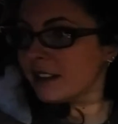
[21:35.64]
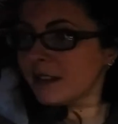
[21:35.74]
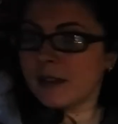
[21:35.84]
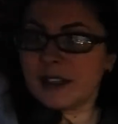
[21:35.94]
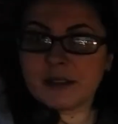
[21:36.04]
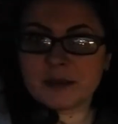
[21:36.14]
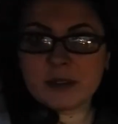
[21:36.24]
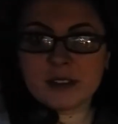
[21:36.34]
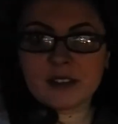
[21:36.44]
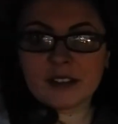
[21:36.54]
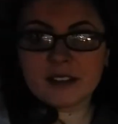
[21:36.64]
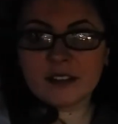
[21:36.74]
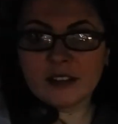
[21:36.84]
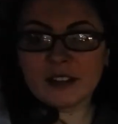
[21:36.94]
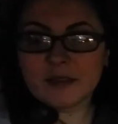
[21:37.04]
some lady was putting, like, it
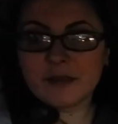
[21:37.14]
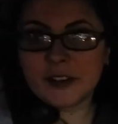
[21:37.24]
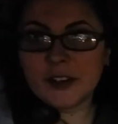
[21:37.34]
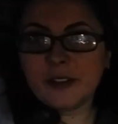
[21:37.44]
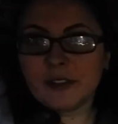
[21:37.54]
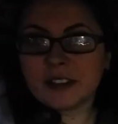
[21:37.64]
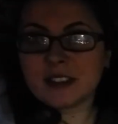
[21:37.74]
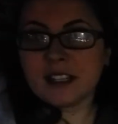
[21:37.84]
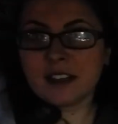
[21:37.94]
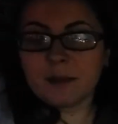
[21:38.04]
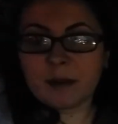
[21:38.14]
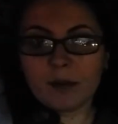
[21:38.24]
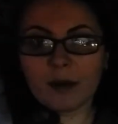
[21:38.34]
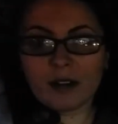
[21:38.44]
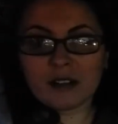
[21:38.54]
looked like food inside the
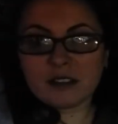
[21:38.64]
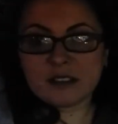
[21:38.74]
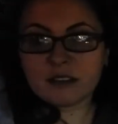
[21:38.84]
mailbox.